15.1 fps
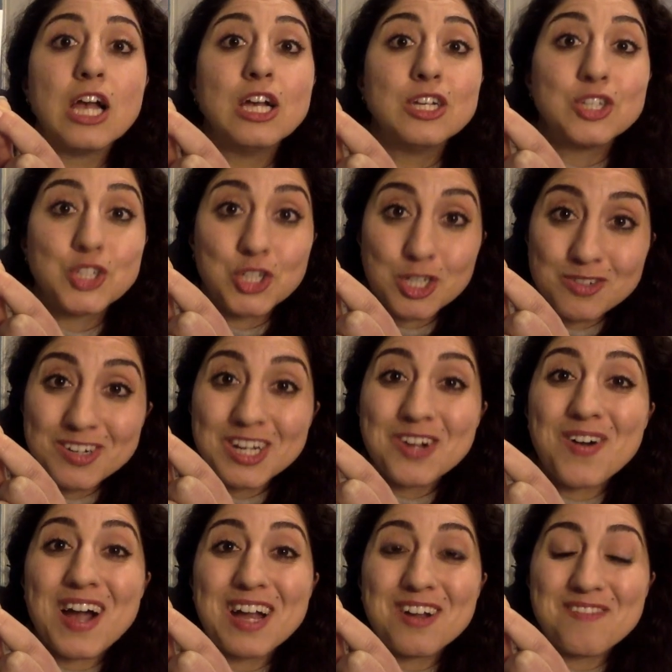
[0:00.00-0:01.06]
should
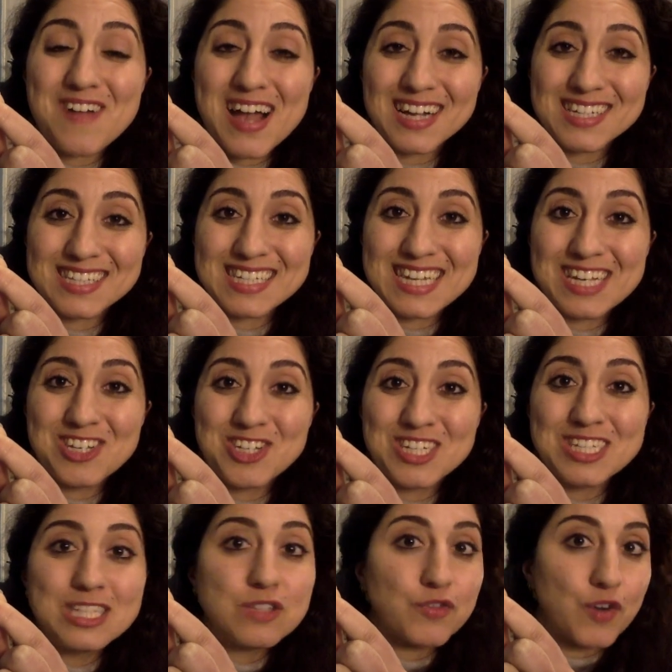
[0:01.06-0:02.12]
require
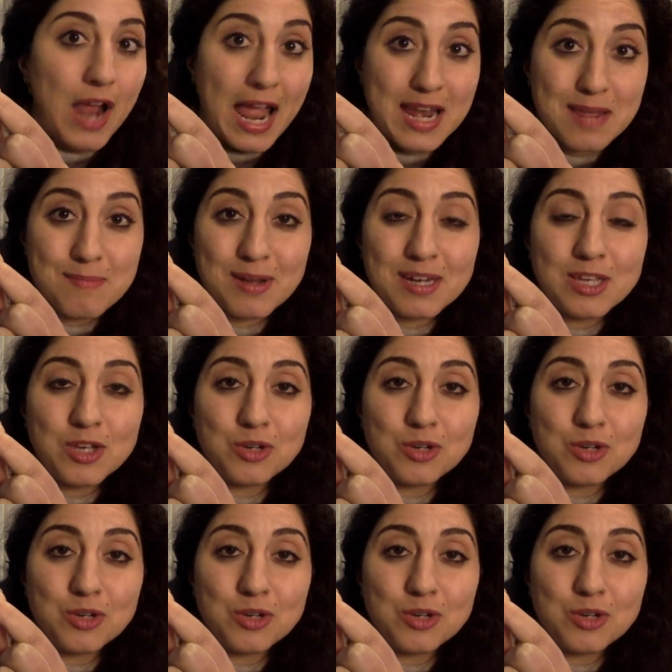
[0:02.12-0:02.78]
vaccinations for anybody